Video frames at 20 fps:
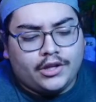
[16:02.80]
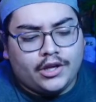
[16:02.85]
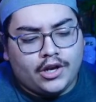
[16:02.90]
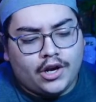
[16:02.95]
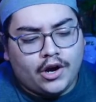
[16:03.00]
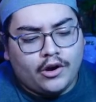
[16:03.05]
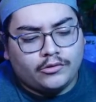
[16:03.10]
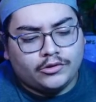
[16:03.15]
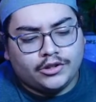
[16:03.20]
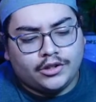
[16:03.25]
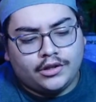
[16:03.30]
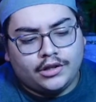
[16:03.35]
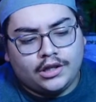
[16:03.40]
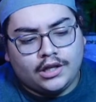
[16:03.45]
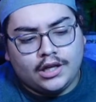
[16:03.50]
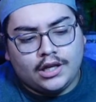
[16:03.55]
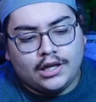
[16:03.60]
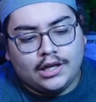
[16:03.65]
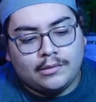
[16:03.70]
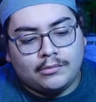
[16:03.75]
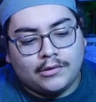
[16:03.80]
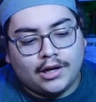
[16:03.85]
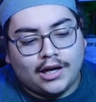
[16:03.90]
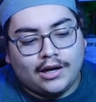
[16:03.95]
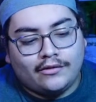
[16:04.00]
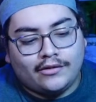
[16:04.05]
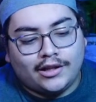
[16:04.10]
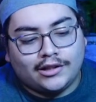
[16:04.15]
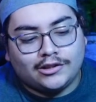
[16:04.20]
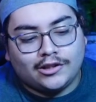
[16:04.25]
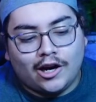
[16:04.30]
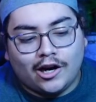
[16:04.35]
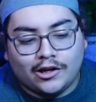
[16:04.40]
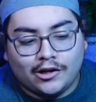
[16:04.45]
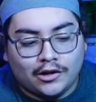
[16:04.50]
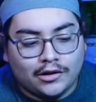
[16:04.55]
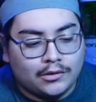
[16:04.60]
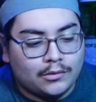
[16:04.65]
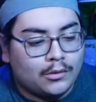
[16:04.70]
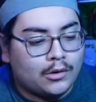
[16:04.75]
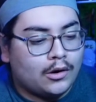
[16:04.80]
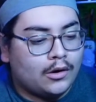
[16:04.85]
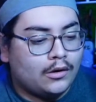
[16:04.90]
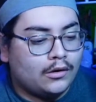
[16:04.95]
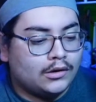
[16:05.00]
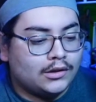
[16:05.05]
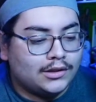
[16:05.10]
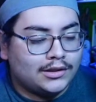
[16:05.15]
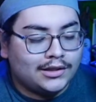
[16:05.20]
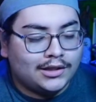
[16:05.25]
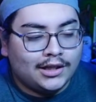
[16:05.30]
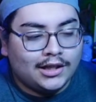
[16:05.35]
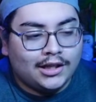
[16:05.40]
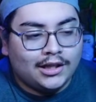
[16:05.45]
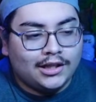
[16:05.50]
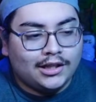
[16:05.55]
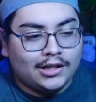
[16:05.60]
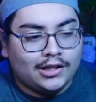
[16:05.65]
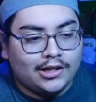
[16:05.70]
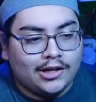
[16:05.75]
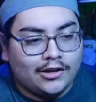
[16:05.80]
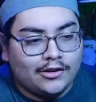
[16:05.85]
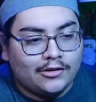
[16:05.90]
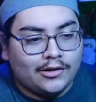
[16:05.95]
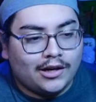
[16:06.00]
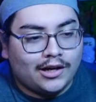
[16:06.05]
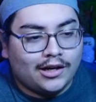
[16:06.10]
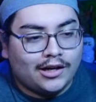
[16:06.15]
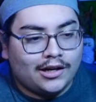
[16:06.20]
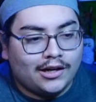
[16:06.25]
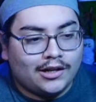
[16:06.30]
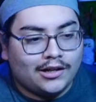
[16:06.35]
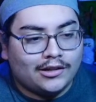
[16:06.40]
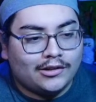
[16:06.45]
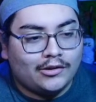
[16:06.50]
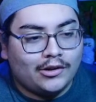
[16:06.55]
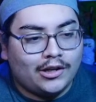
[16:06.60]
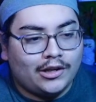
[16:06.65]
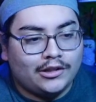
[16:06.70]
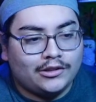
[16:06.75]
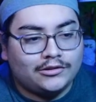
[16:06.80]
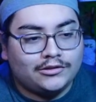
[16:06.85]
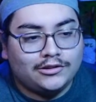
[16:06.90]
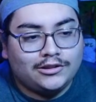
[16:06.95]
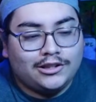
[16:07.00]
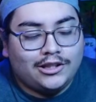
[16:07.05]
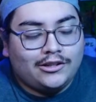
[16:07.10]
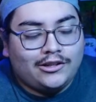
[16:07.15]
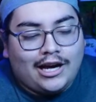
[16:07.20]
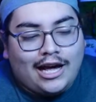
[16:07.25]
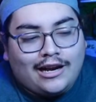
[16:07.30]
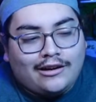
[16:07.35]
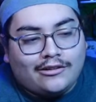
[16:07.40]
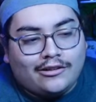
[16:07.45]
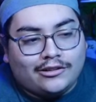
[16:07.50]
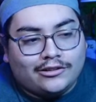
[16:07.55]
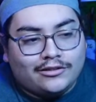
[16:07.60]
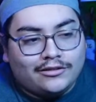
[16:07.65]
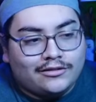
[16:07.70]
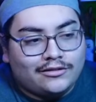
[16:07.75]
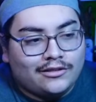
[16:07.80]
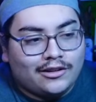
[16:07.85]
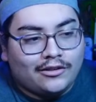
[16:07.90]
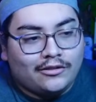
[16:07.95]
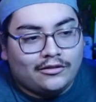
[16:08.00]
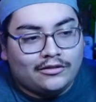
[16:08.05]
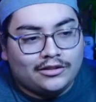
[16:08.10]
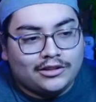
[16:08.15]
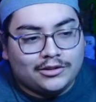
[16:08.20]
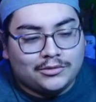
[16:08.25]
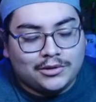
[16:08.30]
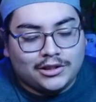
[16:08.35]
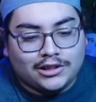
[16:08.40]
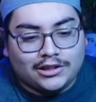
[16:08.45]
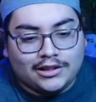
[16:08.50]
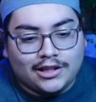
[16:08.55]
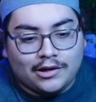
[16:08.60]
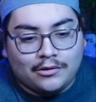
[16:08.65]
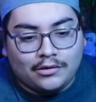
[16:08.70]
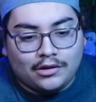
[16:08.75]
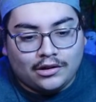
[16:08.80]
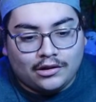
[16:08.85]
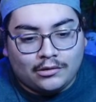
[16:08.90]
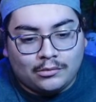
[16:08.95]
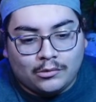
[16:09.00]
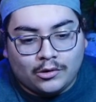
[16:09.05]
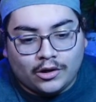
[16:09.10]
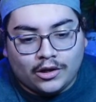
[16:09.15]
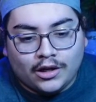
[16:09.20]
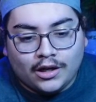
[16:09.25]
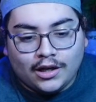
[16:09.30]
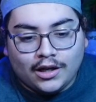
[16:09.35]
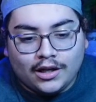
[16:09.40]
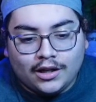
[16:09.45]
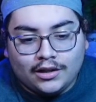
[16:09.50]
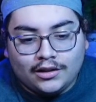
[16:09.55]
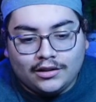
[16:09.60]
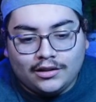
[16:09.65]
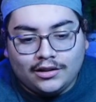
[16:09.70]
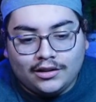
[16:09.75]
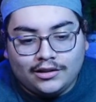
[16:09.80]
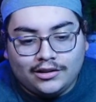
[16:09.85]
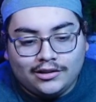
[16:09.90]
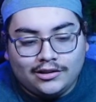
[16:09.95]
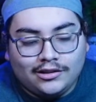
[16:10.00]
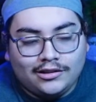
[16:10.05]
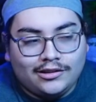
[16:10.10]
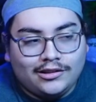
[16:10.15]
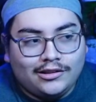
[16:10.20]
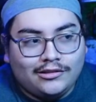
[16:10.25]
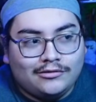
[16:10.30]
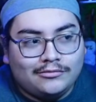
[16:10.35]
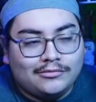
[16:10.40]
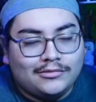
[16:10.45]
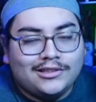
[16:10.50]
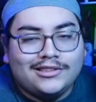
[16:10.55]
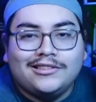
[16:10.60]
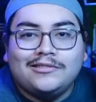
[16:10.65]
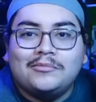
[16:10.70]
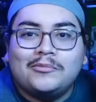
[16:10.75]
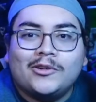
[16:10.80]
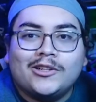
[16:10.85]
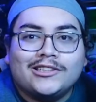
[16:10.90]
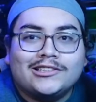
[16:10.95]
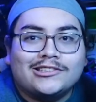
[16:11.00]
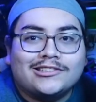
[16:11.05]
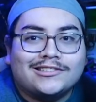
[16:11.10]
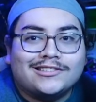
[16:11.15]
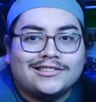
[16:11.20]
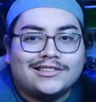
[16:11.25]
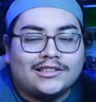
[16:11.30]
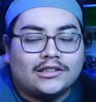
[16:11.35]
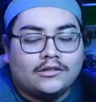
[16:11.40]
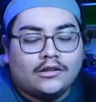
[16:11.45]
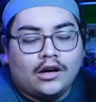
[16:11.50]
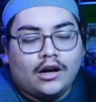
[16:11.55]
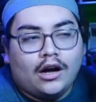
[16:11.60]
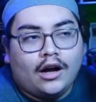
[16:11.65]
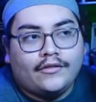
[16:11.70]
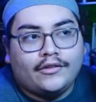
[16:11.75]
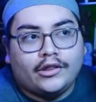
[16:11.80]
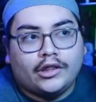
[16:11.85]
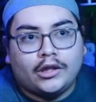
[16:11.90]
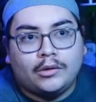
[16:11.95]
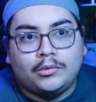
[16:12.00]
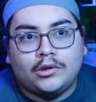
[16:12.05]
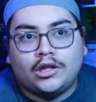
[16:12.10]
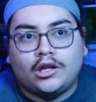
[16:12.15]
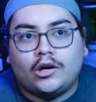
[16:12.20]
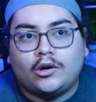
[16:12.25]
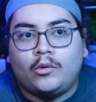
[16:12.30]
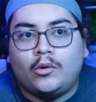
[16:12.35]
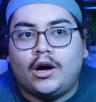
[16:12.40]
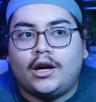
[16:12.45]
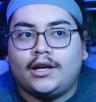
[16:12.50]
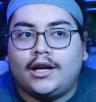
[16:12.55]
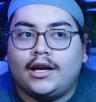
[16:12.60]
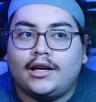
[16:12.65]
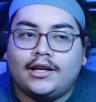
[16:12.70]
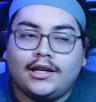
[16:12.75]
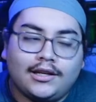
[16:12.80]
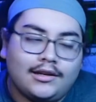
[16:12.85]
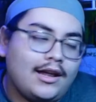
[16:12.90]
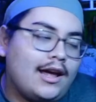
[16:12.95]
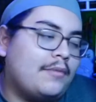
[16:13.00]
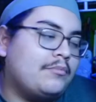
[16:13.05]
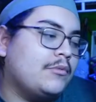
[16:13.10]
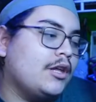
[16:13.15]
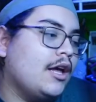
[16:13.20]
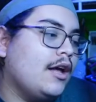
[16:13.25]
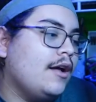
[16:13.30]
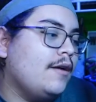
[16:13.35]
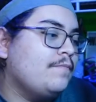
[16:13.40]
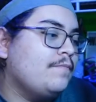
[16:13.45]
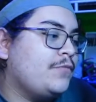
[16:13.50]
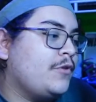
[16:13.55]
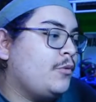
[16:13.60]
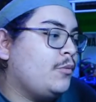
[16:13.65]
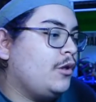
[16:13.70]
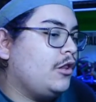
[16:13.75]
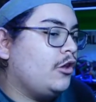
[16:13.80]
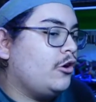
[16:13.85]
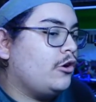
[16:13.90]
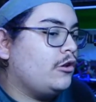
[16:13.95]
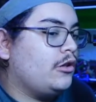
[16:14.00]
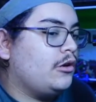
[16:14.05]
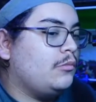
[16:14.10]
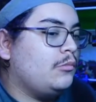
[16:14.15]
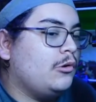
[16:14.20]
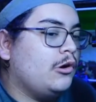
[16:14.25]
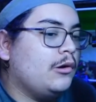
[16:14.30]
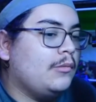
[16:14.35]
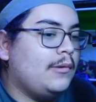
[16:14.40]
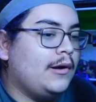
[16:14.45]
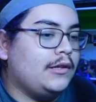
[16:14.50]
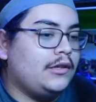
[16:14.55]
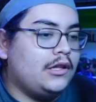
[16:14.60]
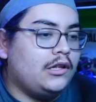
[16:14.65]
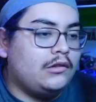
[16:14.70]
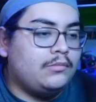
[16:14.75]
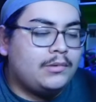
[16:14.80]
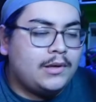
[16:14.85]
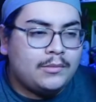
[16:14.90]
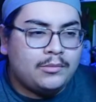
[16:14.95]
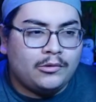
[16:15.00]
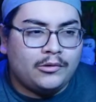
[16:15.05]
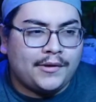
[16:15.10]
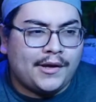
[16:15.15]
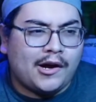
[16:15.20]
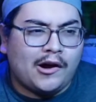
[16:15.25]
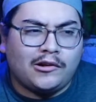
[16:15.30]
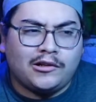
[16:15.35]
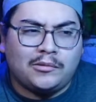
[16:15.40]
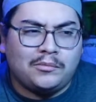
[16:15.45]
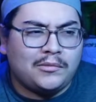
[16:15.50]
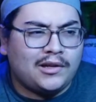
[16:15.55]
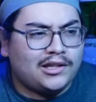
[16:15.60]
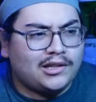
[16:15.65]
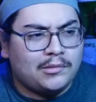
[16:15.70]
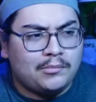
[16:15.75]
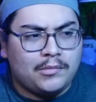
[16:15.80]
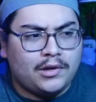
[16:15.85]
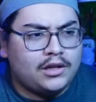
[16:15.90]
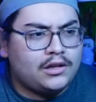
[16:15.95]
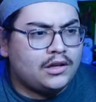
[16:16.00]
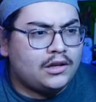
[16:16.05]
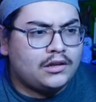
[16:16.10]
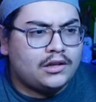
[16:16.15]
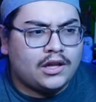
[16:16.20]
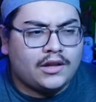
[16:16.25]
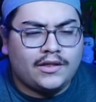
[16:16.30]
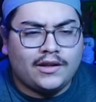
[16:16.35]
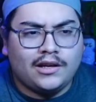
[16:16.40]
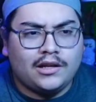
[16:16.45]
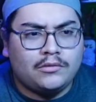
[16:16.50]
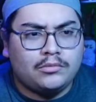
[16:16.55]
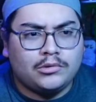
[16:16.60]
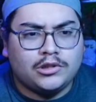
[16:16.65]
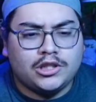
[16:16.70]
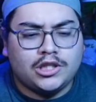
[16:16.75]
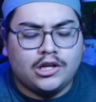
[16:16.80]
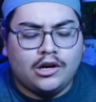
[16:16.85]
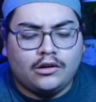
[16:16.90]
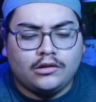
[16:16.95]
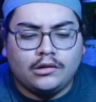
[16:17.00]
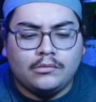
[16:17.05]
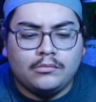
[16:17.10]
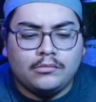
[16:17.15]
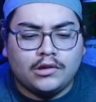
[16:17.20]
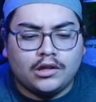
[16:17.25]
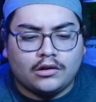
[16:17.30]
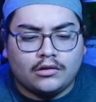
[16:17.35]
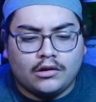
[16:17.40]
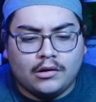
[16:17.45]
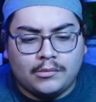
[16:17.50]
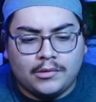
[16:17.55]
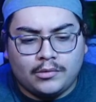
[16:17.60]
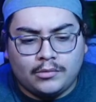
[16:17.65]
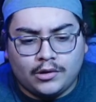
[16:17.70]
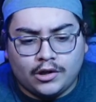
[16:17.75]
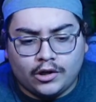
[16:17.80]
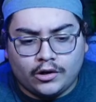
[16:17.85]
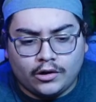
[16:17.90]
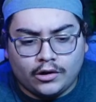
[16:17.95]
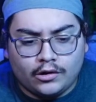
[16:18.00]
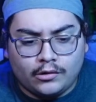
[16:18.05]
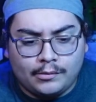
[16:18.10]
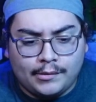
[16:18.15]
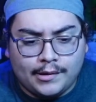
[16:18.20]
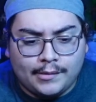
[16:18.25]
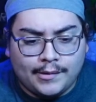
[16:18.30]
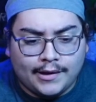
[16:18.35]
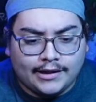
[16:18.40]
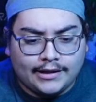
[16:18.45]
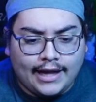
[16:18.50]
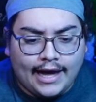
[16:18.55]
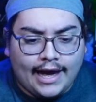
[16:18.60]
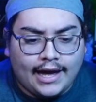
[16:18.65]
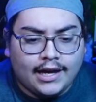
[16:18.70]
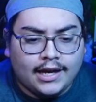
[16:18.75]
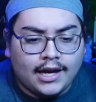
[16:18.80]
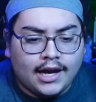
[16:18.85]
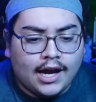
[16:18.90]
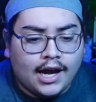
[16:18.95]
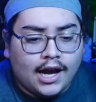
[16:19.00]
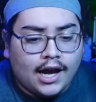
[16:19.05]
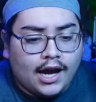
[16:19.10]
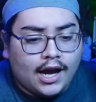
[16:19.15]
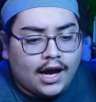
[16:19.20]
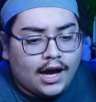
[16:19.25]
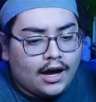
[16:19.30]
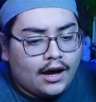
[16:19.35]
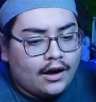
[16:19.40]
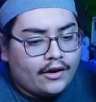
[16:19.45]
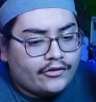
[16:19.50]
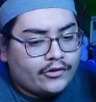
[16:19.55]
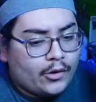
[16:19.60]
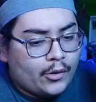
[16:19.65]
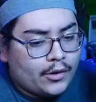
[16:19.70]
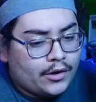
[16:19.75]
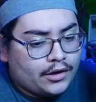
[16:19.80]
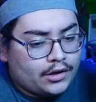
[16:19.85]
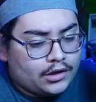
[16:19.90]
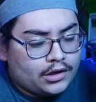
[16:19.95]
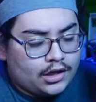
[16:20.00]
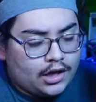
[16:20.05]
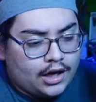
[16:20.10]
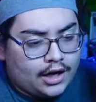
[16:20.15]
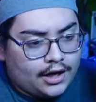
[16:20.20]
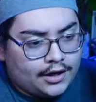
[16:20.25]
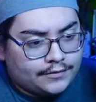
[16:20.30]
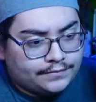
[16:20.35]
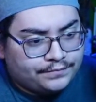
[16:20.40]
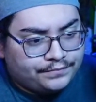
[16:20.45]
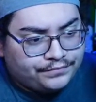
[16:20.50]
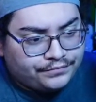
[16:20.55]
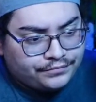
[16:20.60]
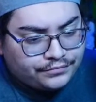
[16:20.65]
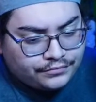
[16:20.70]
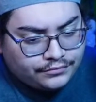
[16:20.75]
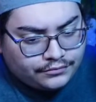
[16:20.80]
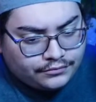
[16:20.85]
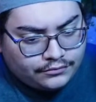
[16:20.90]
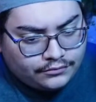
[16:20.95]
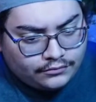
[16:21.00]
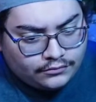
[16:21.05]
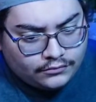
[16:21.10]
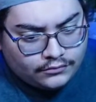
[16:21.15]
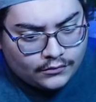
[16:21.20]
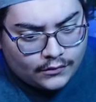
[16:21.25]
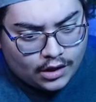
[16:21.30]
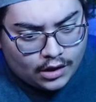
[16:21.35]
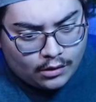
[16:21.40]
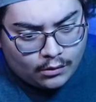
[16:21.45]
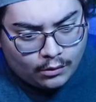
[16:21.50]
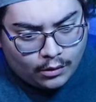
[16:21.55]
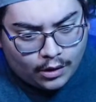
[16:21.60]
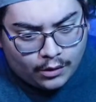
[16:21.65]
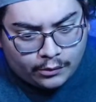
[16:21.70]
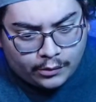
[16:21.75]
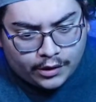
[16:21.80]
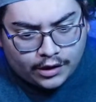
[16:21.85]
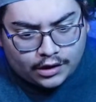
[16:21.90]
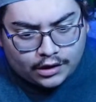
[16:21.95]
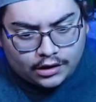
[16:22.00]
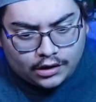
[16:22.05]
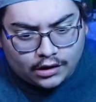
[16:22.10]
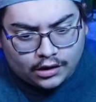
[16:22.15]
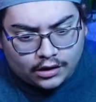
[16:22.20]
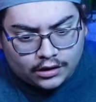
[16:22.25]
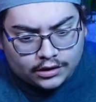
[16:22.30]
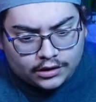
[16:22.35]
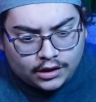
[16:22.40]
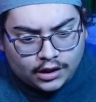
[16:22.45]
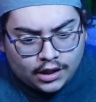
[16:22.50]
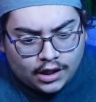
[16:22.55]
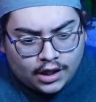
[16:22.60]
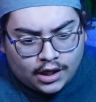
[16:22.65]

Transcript: you know, just seeing him kind of like talking to Squirrel and, you know, I don't know. Just the whole situation there was a little more, little more interesting. Obviously, we saw Quan get kidnapped. We learn a little more about these people. They called them, like, the Mystics, I think is what she called them. So, I mean, we learn a little bit about that. Of course, what is it called?